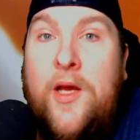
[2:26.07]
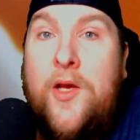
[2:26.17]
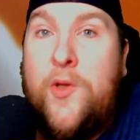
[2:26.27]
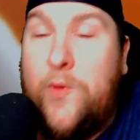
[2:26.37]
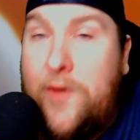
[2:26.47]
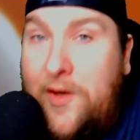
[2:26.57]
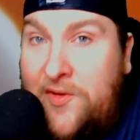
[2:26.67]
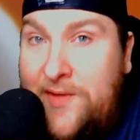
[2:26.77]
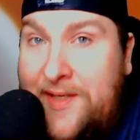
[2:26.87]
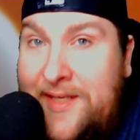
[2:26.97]
You will
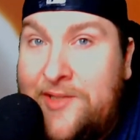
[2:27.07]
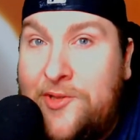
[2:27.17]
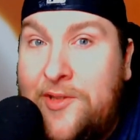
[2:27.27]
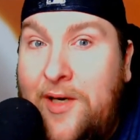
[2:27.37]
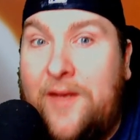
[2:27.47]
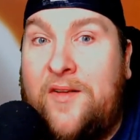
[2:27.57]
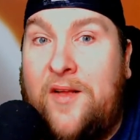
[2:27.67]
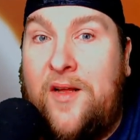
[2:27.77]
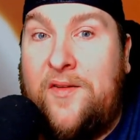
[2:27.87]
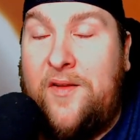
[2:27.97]
also need enchilada
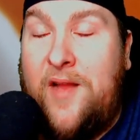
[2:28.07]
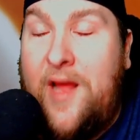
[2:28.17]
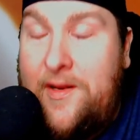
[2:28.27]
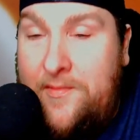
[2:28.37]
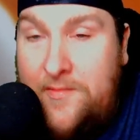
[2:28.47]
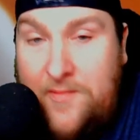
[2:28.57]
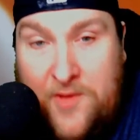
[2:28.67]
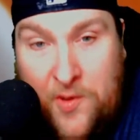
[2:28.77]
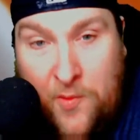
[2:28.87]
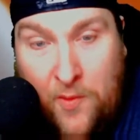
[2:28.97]
sauce, and
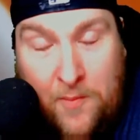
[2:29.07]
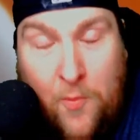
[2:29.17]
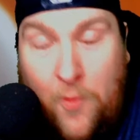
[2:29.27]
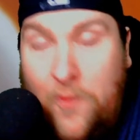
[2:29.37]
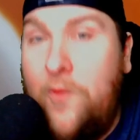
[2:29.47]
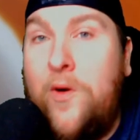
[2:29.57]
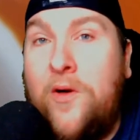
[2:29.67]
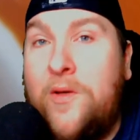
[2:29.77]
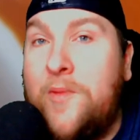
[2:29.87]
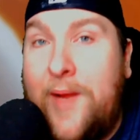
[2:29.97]
you are more than
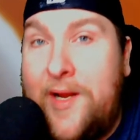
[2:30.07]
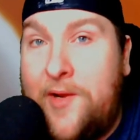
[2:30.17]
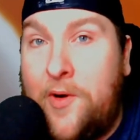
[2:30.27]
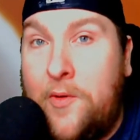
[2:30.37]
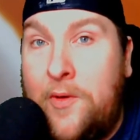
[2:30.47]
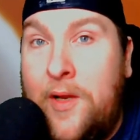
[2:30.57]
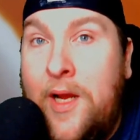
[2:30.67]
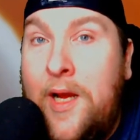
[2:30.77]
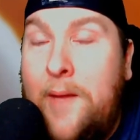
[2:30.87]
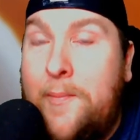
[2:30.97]
welcome to make your own.
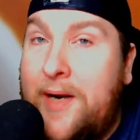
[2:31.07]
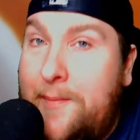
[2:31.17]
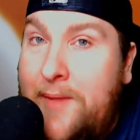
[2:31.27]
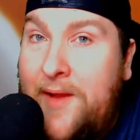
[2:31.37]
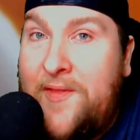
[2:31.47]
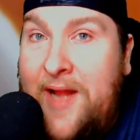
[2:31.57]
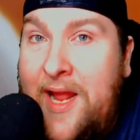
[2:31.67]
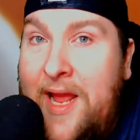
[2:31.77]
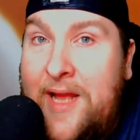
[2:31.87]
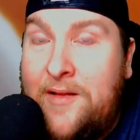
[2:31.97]
But I bought the
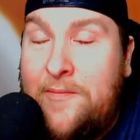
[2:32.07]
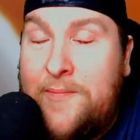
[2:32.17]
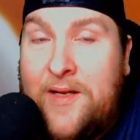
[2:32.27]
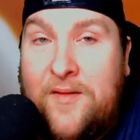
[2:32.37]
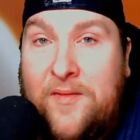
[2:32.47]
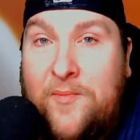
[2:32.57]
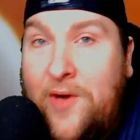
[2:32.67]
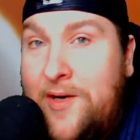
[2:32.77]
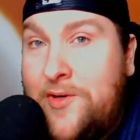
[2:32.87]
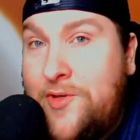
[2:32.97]
canned because I'm
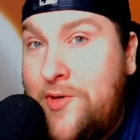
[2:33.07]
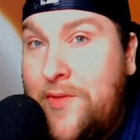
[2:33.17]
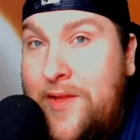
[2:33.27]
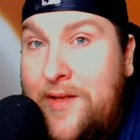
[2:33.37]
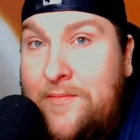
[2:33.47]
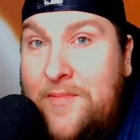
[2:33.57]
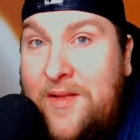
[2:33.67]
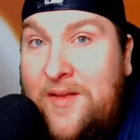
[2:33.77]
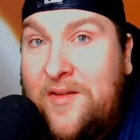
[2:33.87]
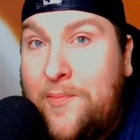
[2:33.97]
trying to show that
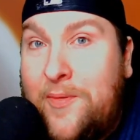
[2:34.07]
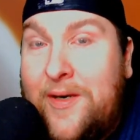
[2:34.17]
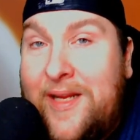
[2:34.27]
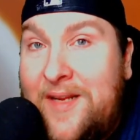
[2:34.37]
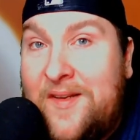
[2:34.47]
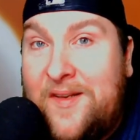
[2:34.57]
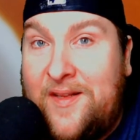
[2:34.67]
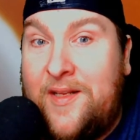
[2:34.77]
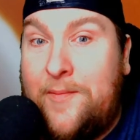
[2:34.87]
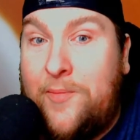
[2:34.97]
this is a pretty easy
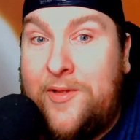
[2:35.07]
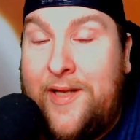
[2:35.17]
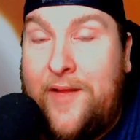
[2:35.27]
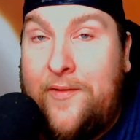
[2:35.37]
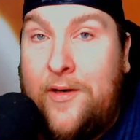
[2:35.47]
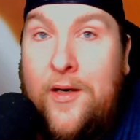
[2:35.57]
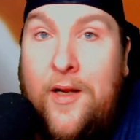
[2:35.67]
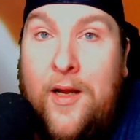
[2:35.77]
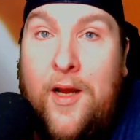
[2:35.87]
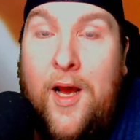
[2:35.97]
thing to put together.
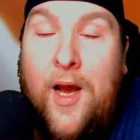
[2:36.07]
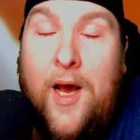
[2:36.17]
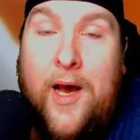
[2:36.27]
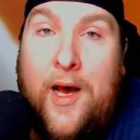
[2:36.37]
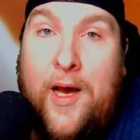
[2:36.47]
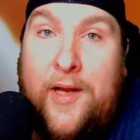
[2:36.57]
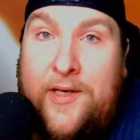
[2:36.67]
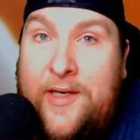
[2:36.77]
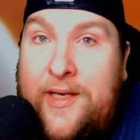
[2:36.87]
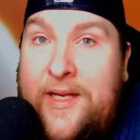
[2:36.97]
You're
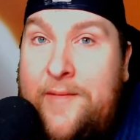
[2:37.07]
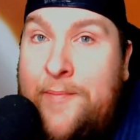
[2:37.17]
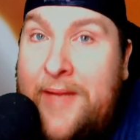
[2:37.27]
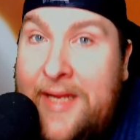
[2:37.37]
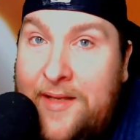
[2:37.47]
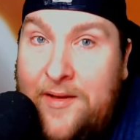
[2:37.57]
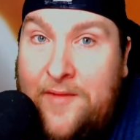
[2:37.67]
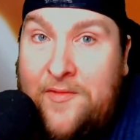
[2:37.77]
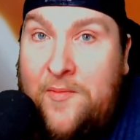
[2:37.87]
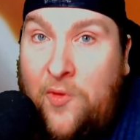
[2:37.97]
going to need meat
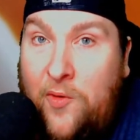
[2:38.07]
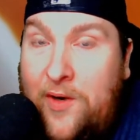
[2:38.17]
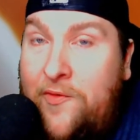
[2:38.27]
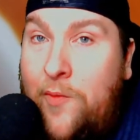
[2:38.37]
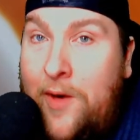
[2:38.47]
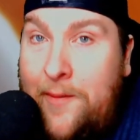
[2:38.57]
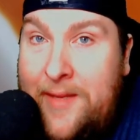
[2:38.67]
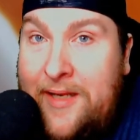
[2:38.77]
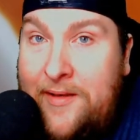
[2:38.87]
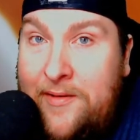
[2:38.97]
of some sort if you want
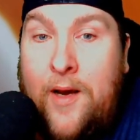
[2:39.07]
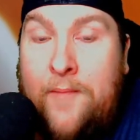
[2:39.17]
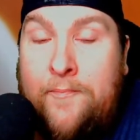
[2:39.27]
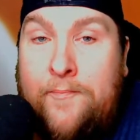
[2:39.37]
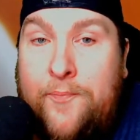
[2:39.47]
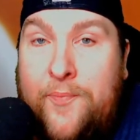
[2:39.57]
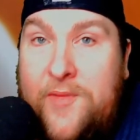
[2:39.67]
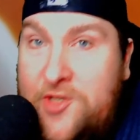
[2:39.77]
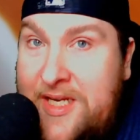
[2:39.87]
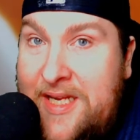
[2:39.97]
meat,
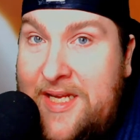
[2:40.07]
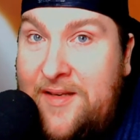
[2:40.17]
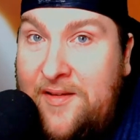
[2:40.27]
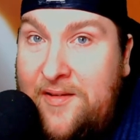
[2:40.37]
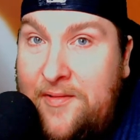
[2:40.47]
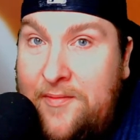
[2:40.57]
cheese,